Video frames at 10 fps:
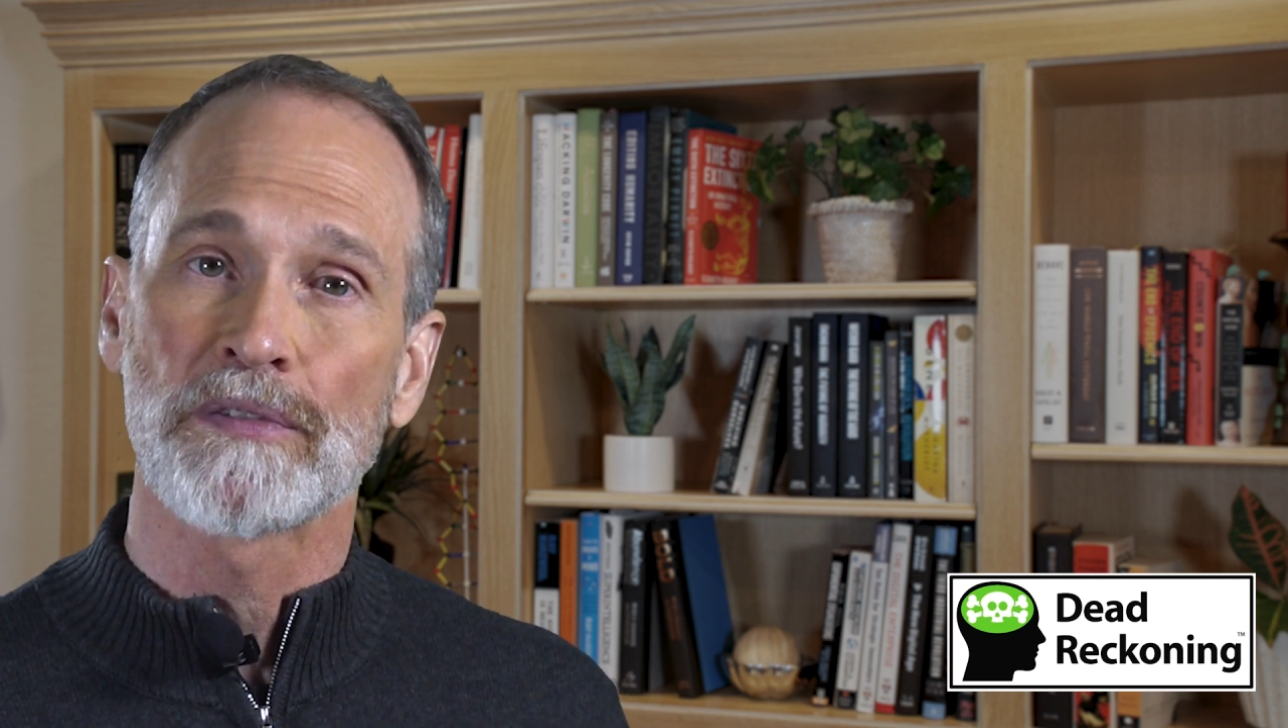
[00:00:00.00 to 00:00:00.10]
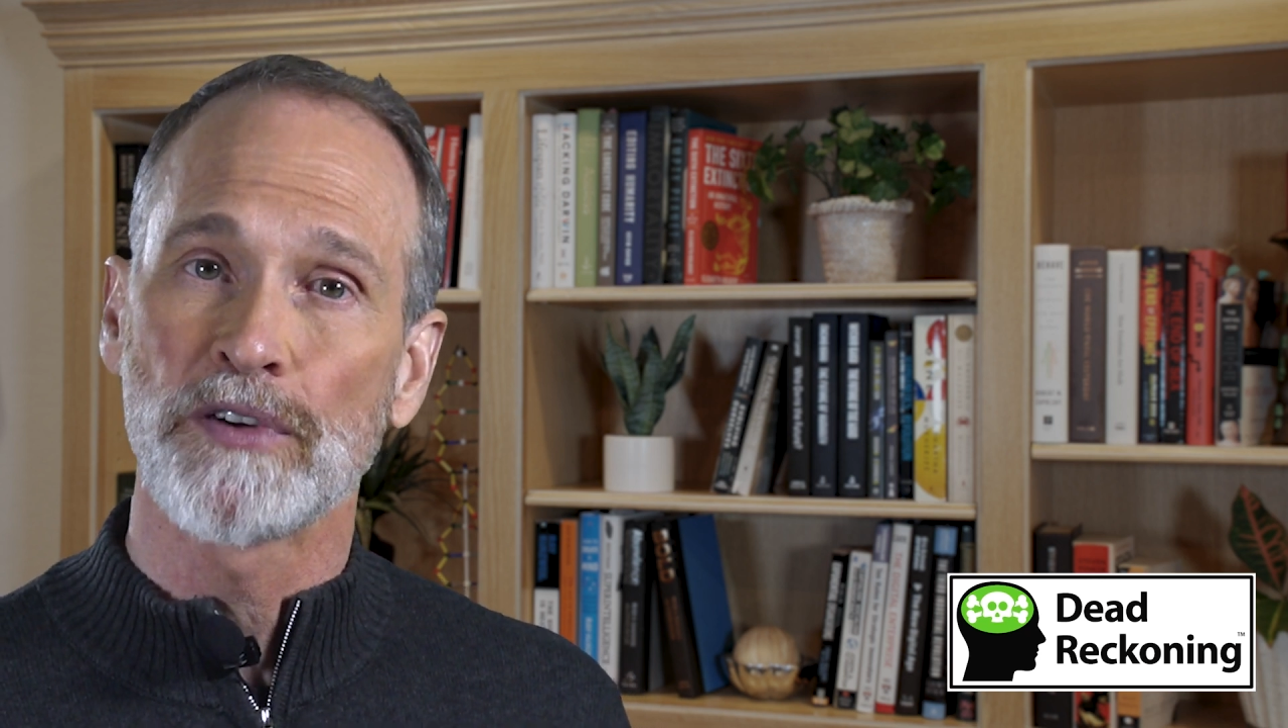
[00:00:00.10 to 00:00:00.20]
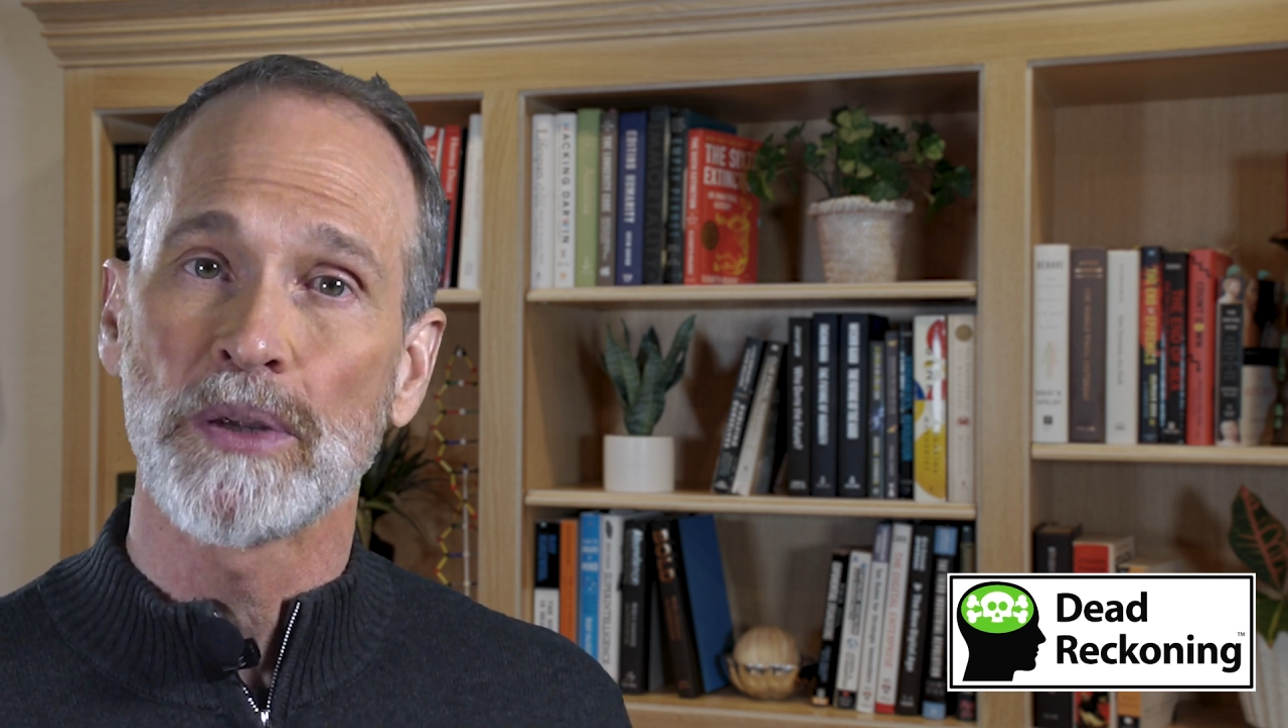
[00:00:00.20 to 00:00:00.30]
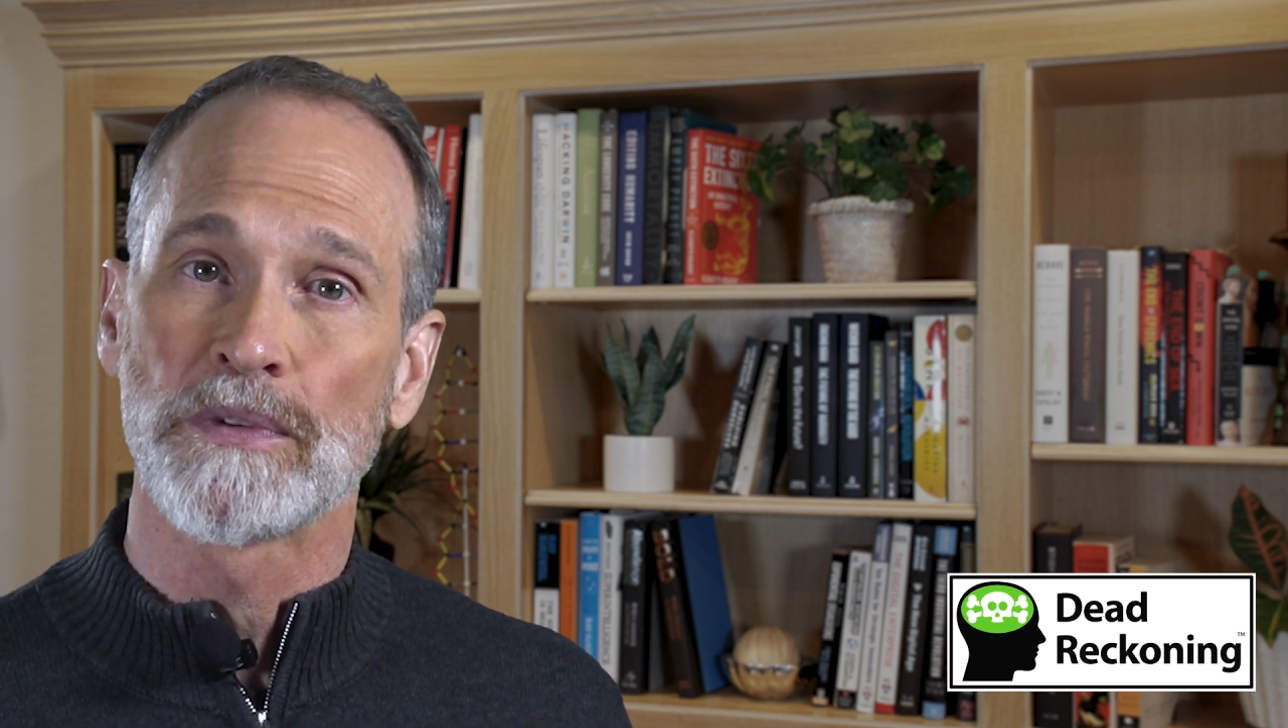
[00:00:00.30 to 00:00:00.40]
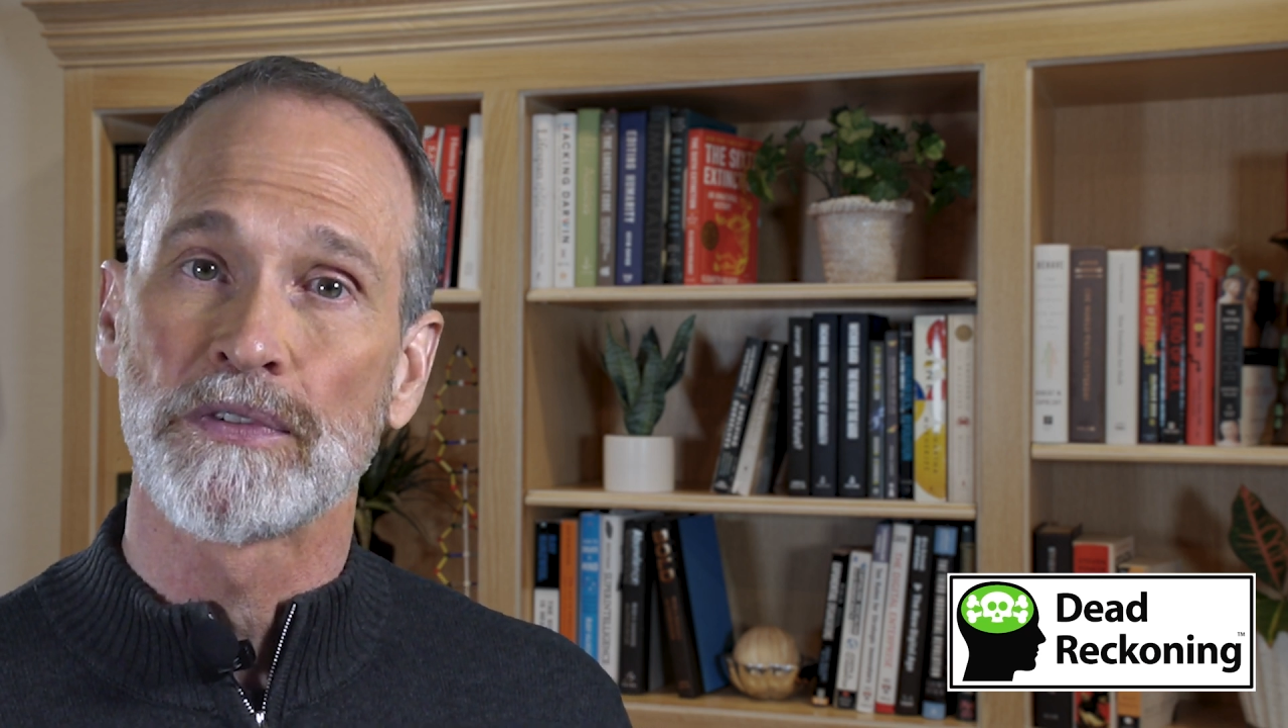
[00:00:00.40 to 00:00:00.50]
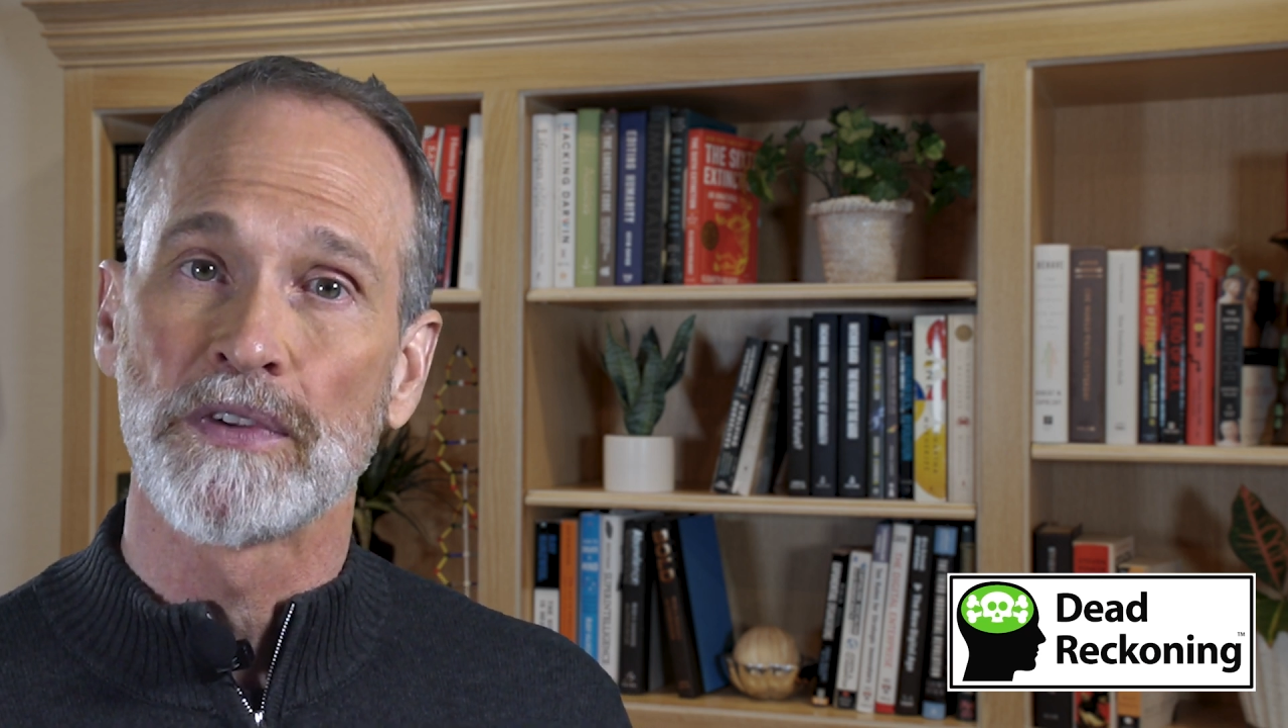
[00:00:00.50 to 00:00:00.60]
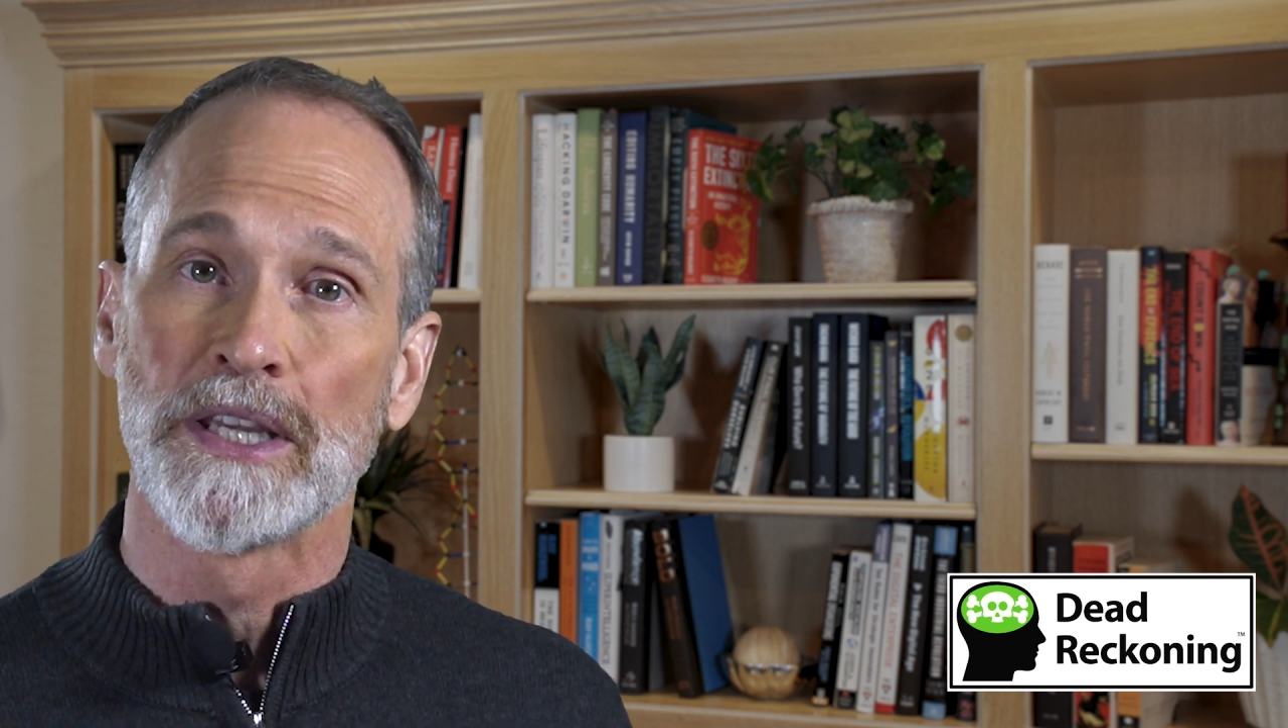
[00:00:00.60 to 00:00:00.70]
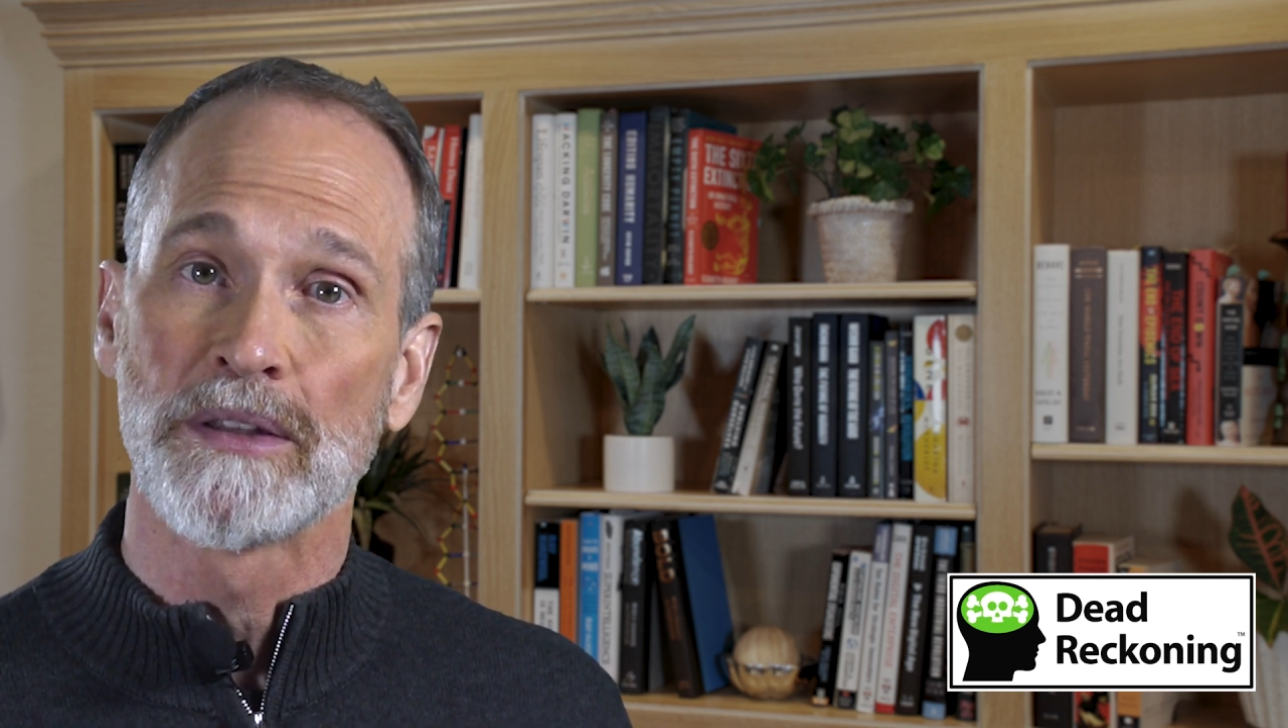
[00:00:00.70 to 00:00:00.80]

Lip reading: frequency